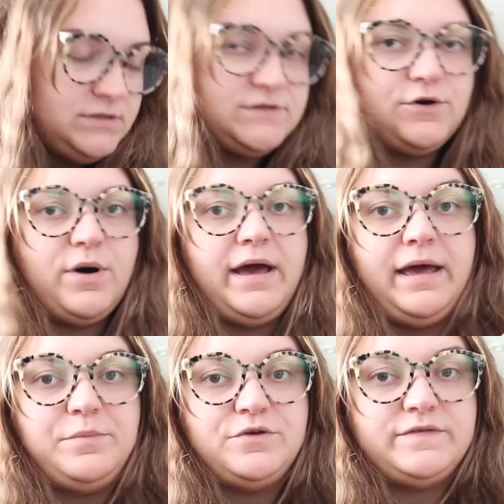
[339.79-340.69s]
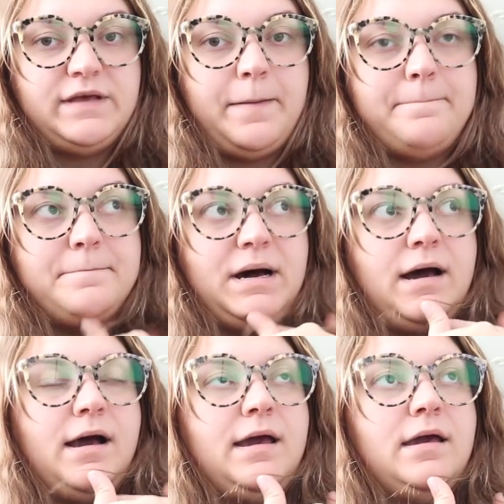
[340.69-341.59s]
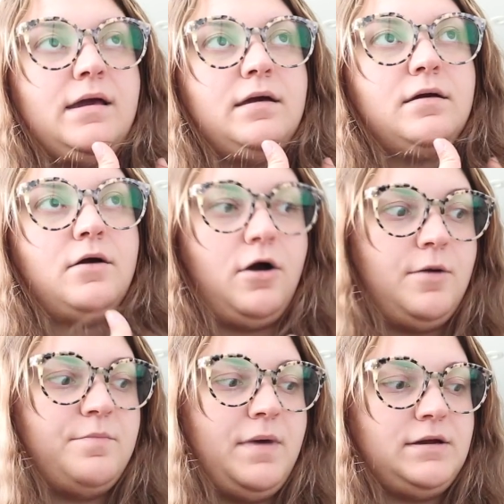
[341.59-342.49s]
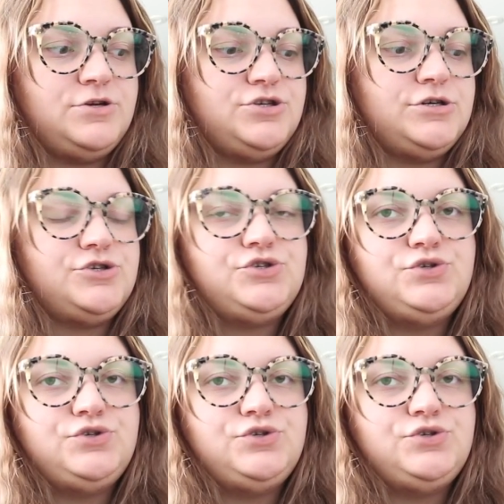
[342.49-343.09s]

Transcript: So I am using my carb manager